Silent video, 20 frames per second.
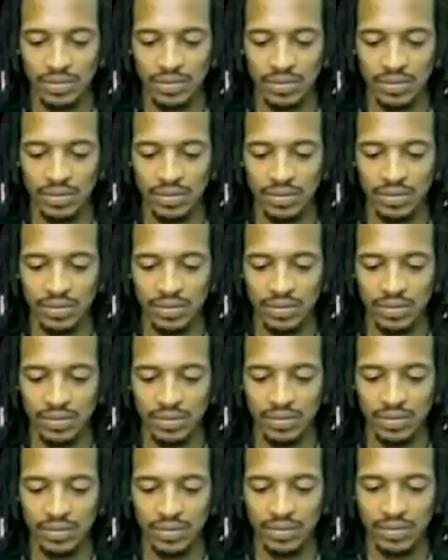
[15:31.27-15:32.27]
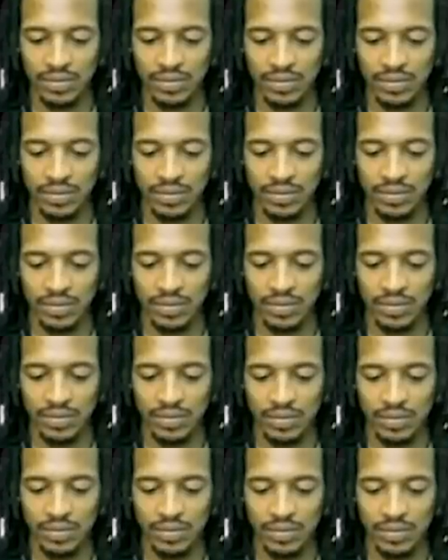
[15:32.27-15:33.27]

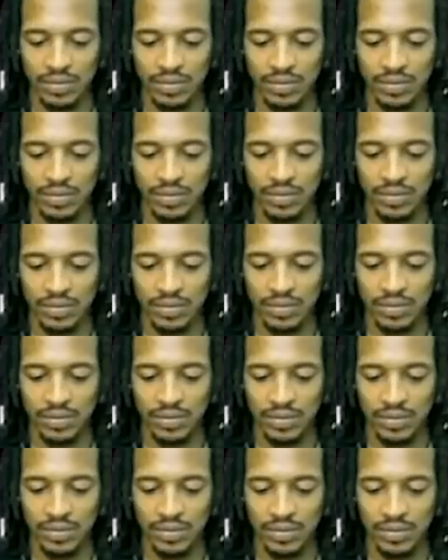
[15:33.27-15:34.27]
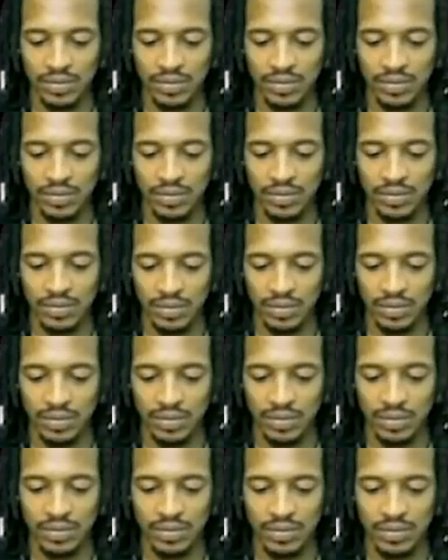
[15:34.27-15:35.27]

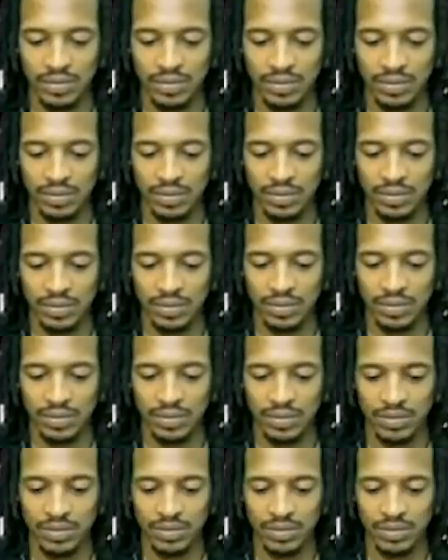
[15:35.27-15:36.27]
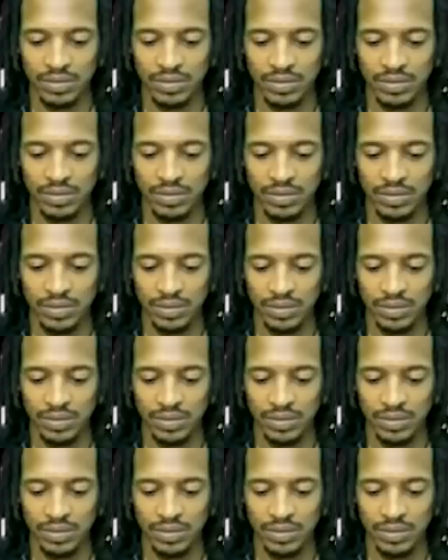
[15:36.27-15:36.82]
This person isn't speaking.